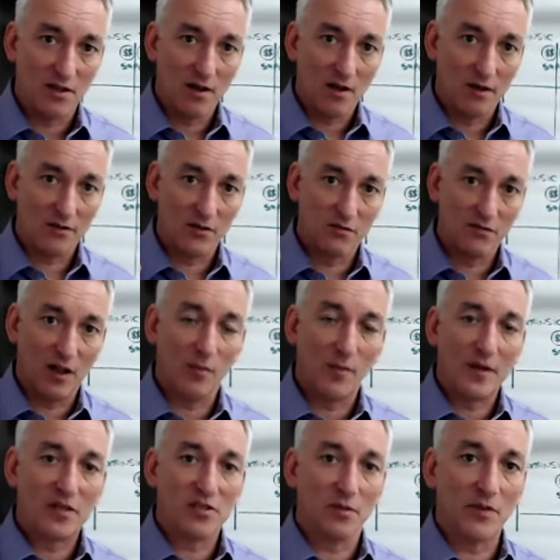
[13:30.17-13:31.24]
of developing
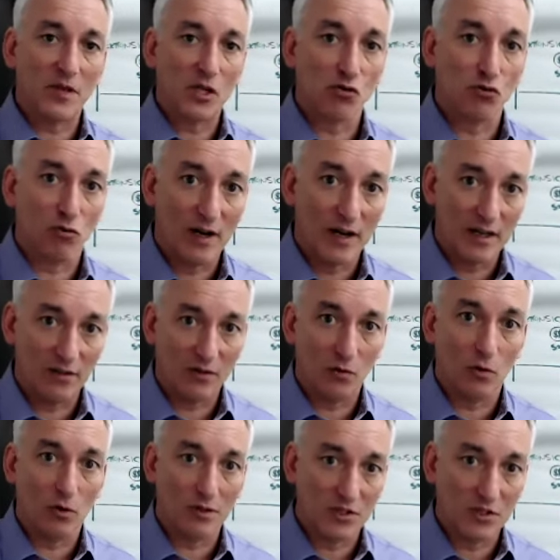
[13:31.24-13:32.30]
something great in the
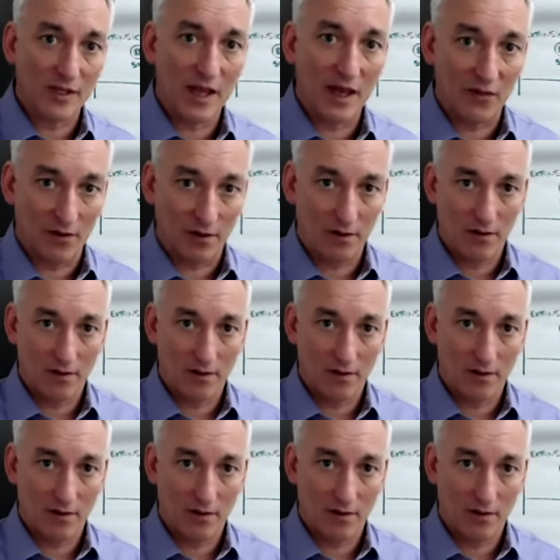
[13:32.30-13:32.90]
world together.